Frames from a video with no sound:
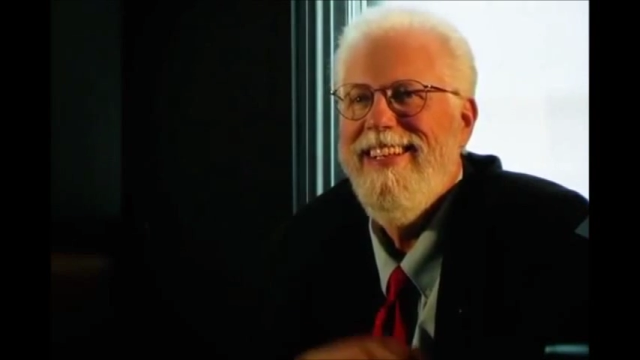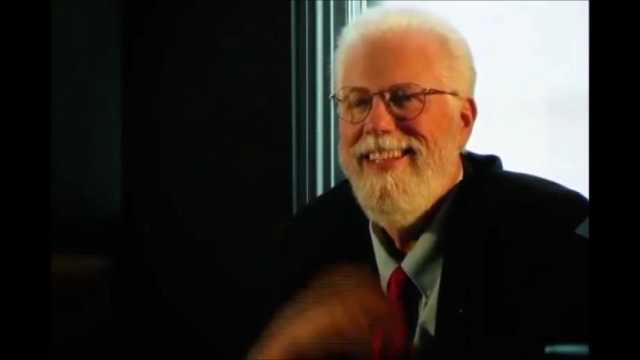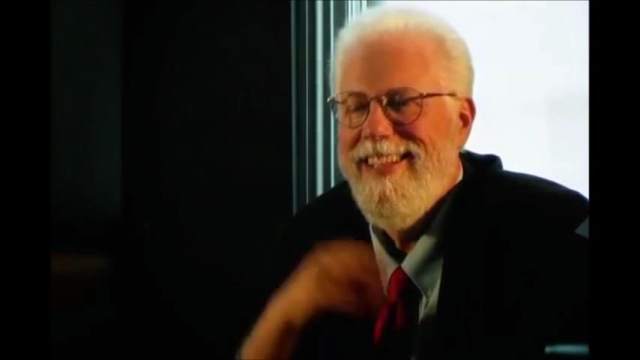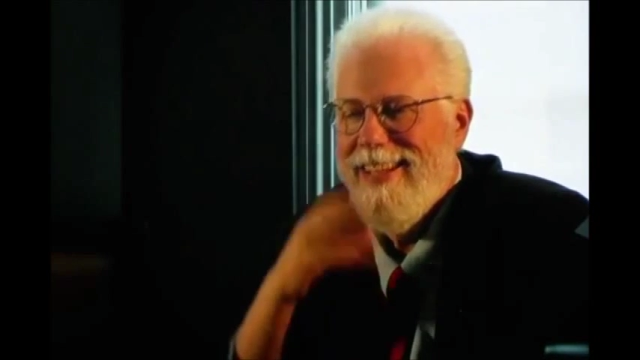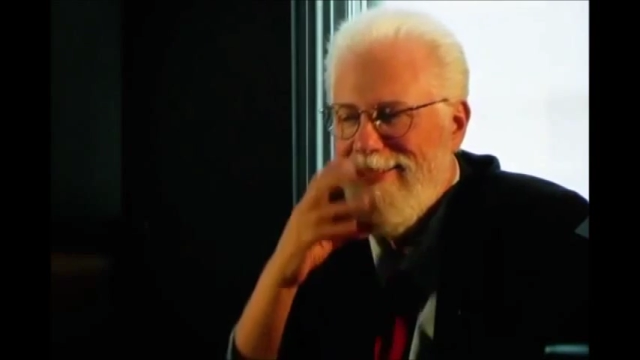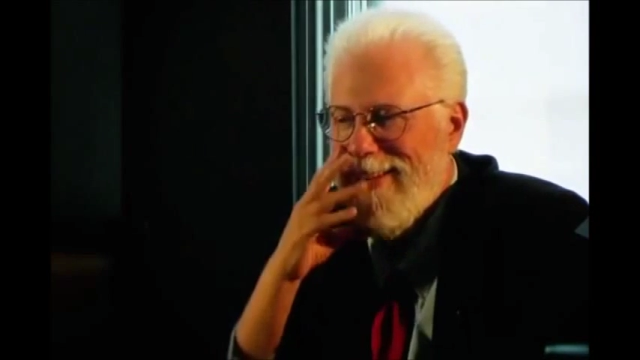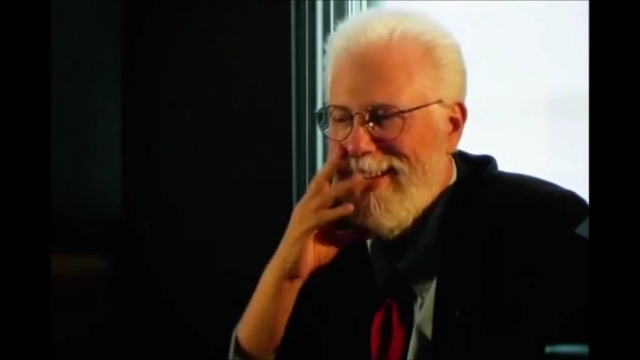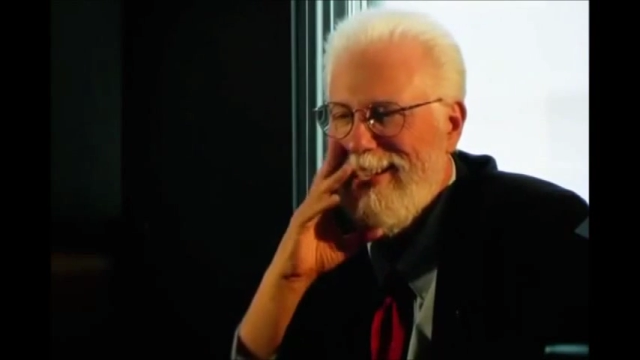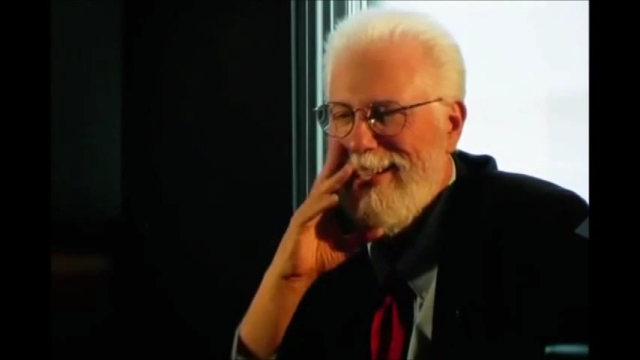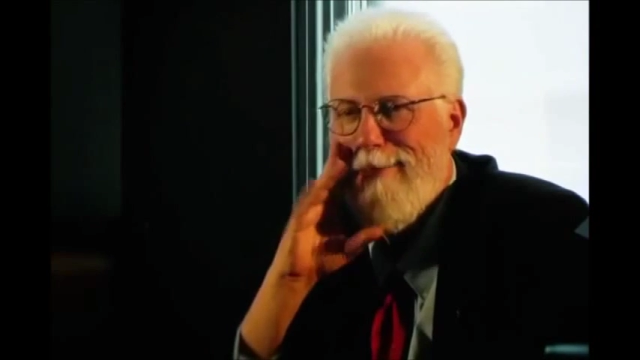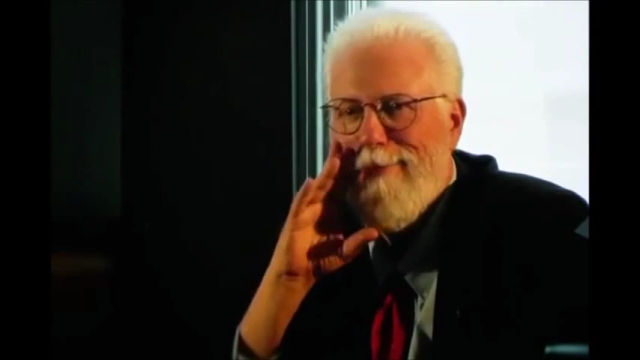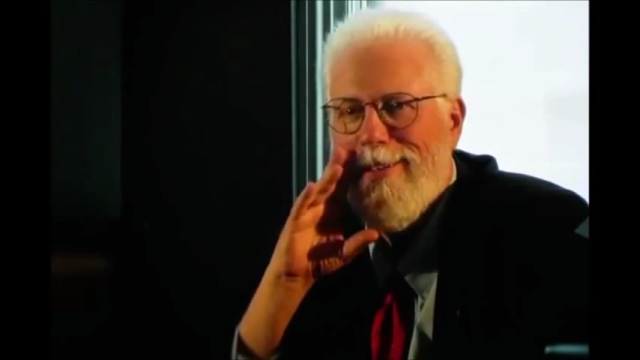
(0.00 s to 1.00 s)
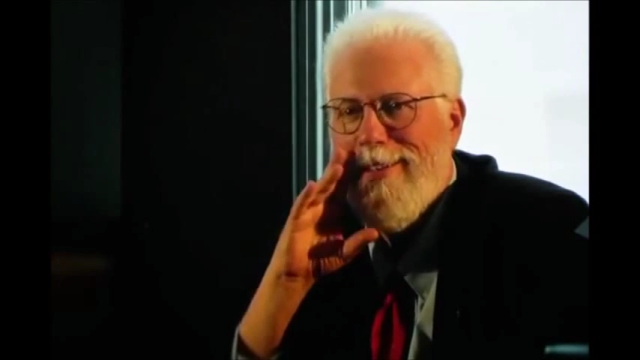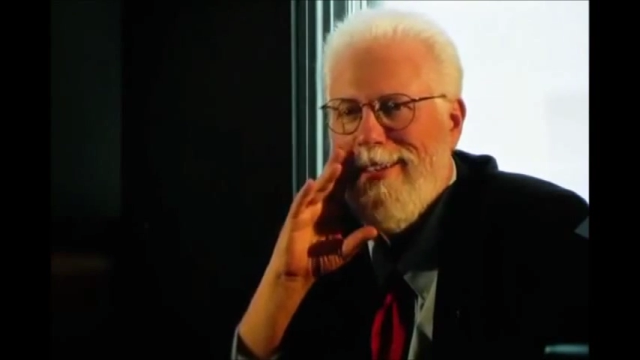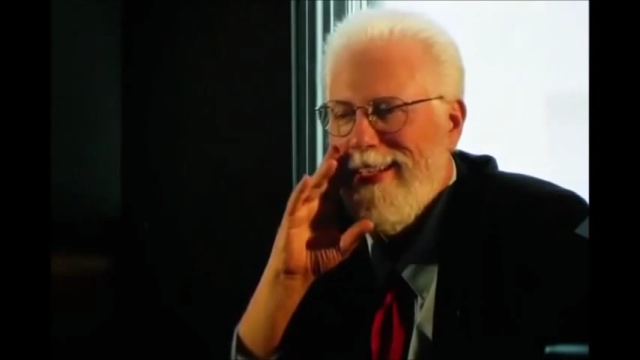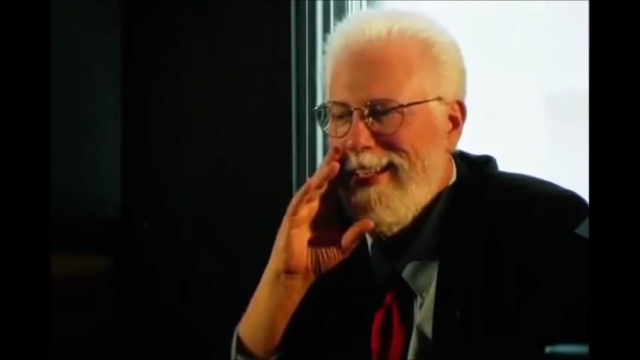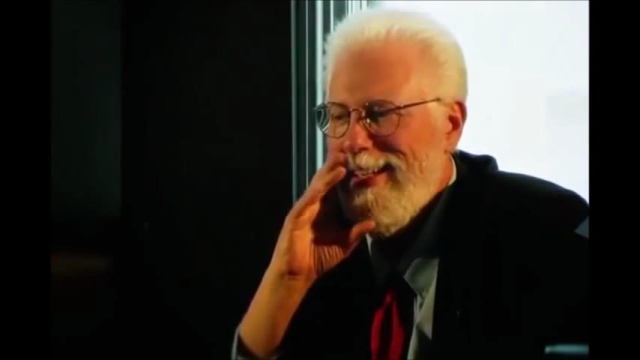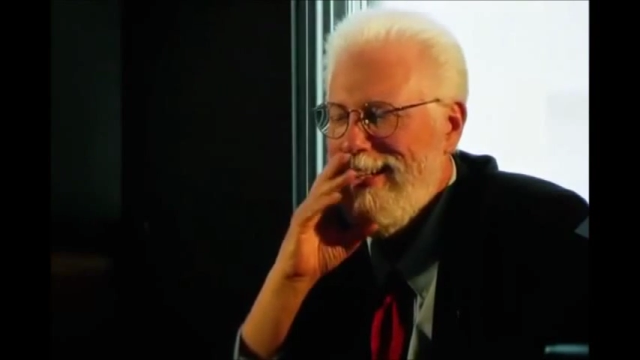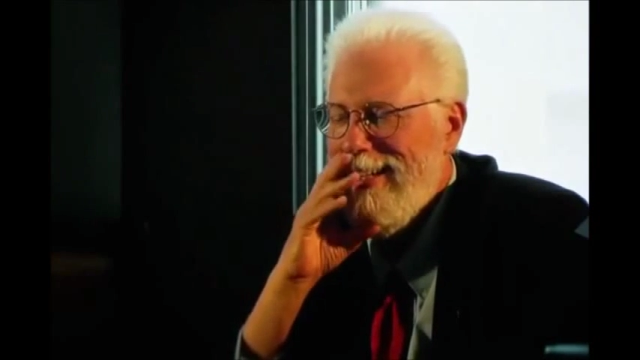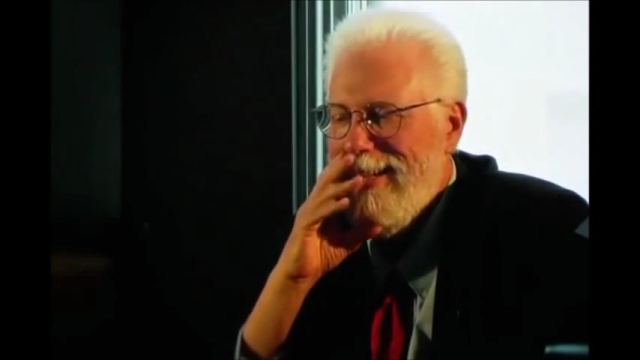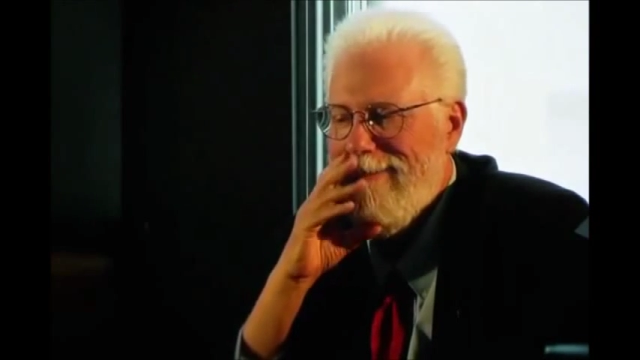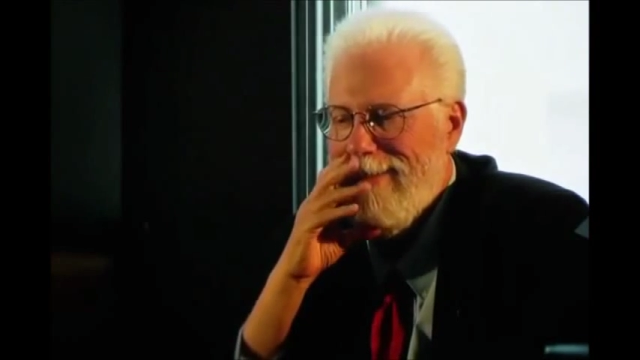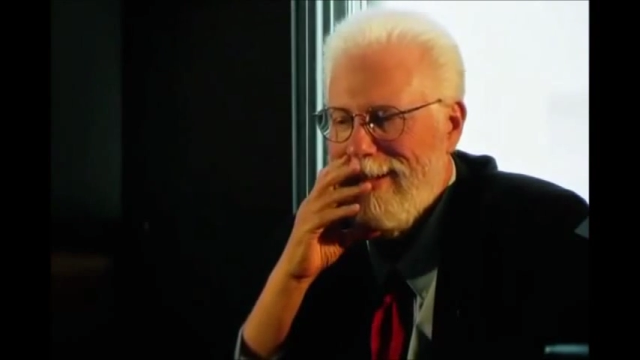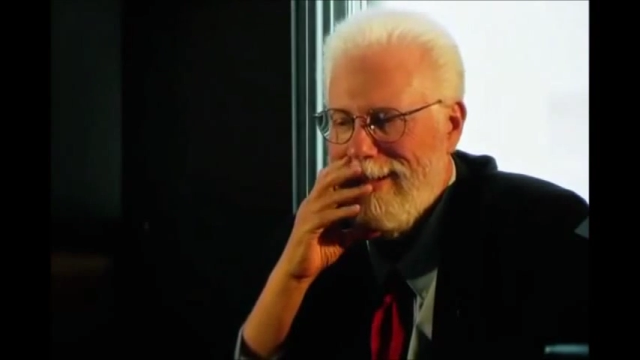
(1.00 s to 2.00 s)
Love thy neighbor.
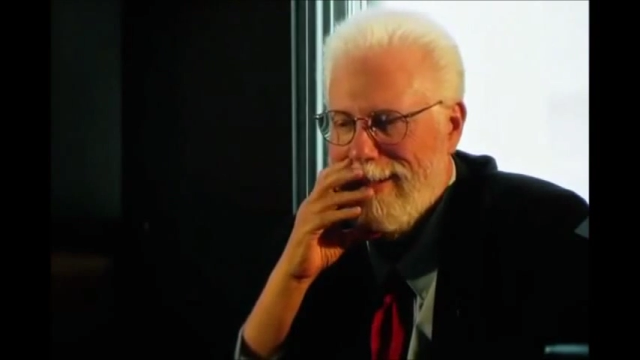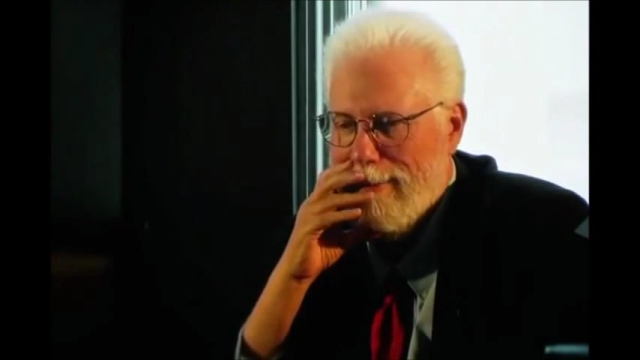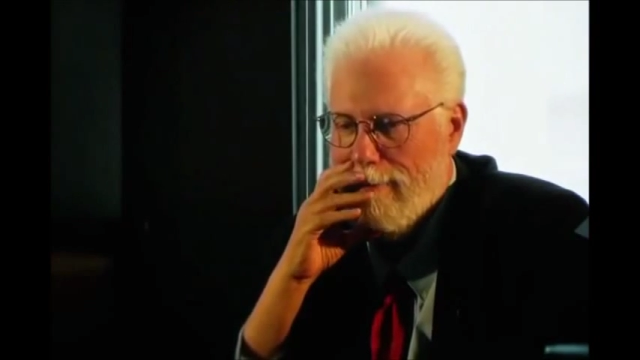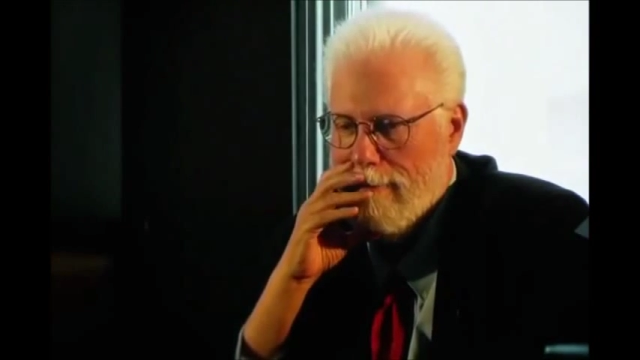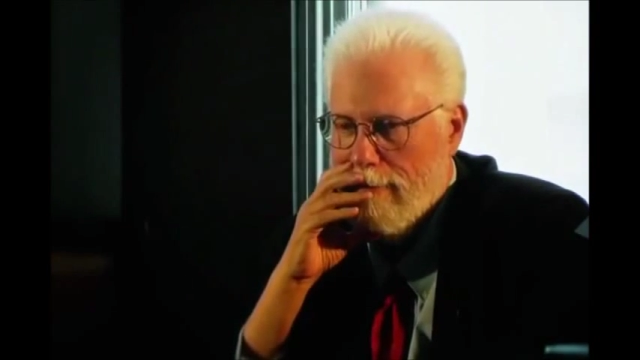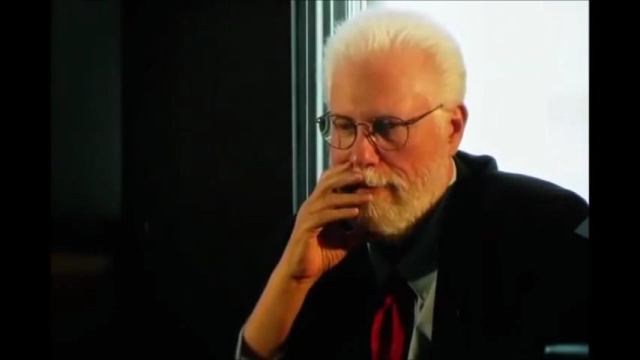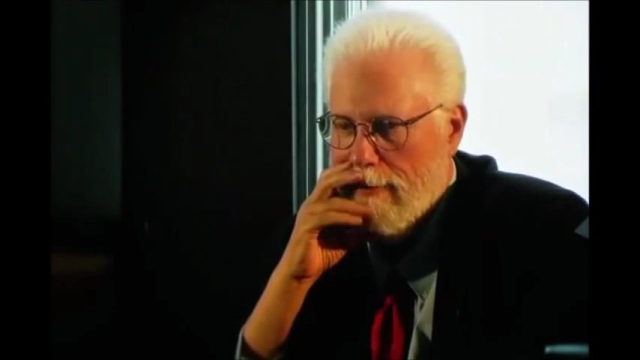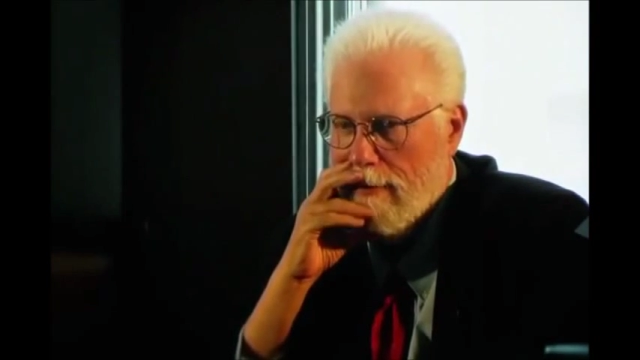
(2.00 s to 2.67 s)
Love thy neighbor.